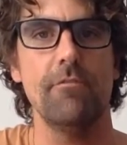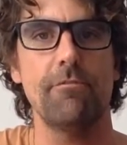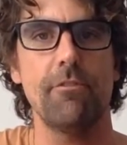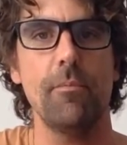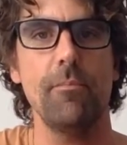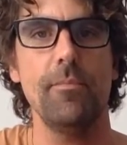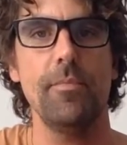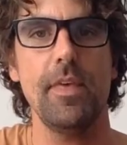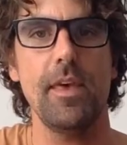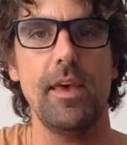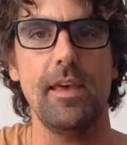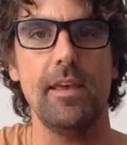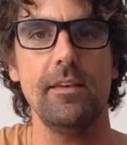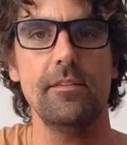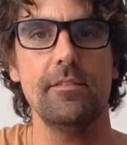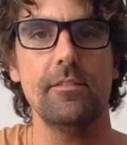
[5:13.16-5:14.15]
from
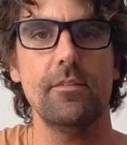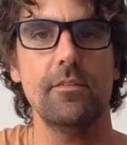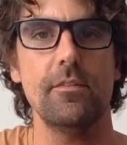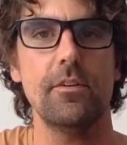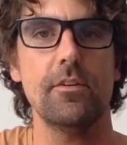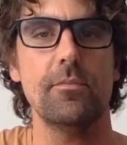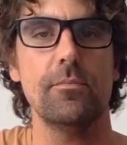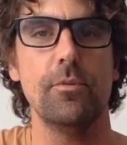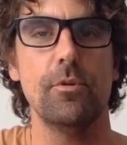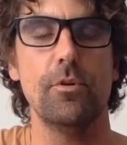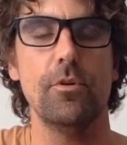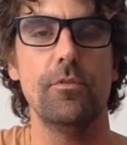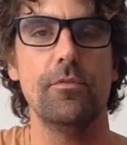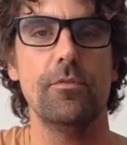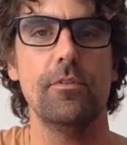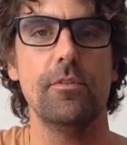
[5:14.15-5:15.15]
there I'm going to
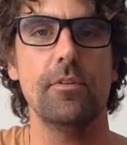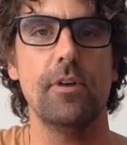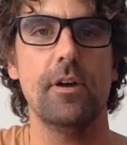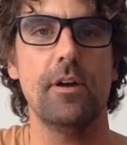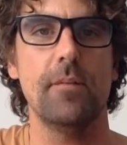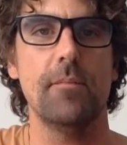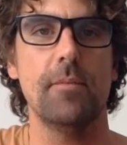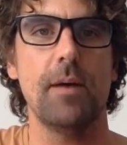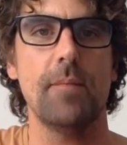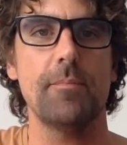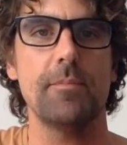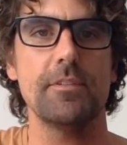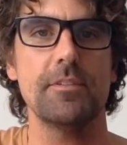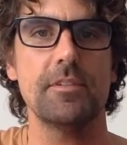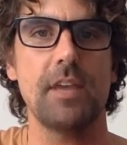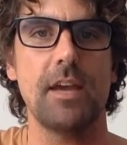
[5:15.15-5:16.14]
move up the
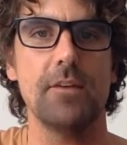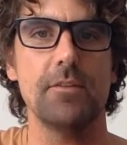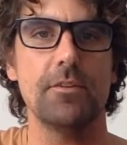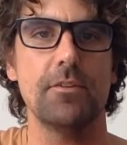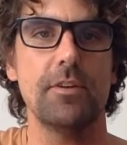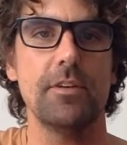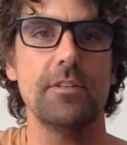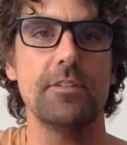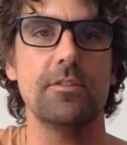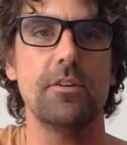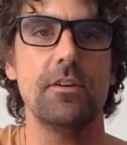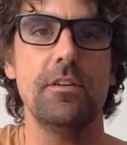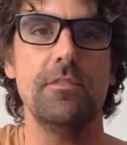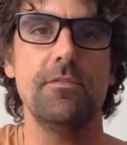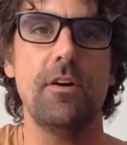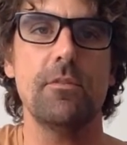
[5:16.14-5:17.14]
scale degrees. So
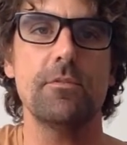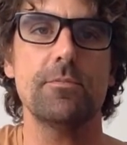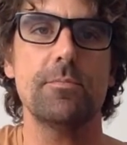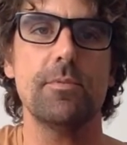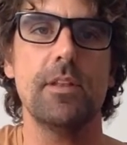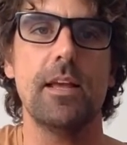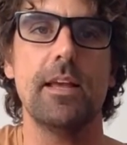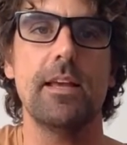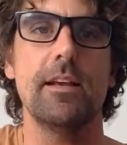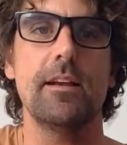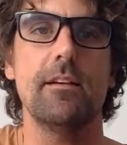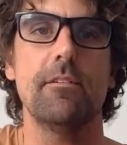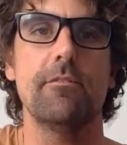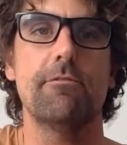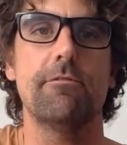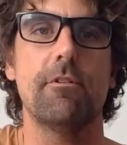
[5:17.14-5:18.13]
if I was playing
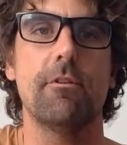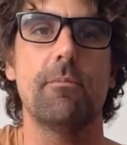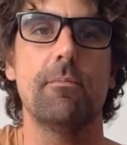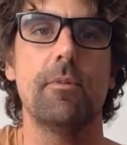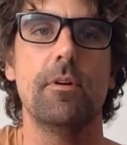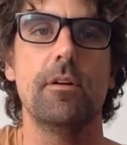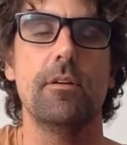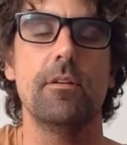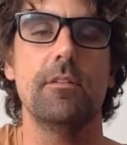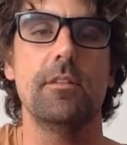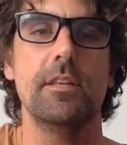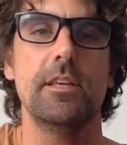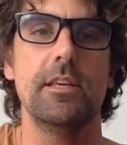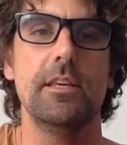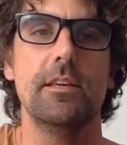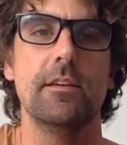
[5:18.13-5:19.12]
from
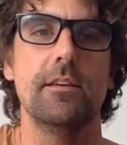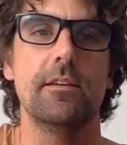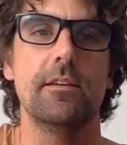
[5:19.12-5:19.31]
the